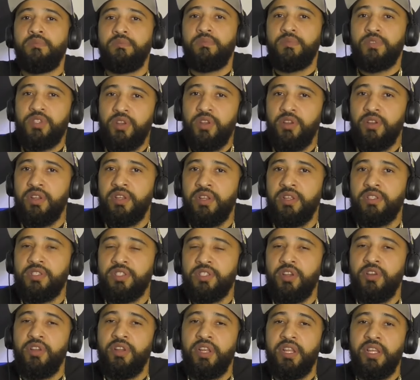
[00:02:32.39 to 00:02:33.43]
certain
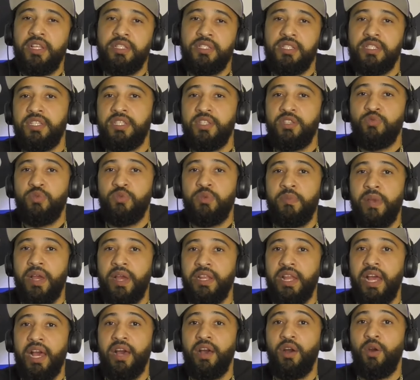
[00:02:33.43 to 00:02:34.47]
certain instances we might
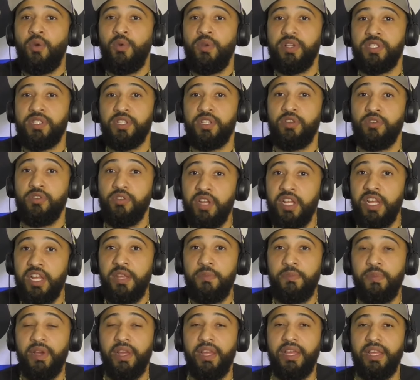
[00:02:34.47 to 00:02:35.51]
not always agree,
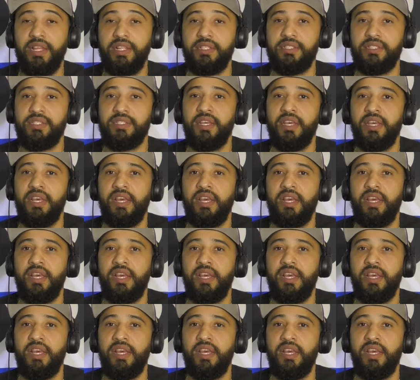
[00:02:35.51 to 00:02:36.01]
but it's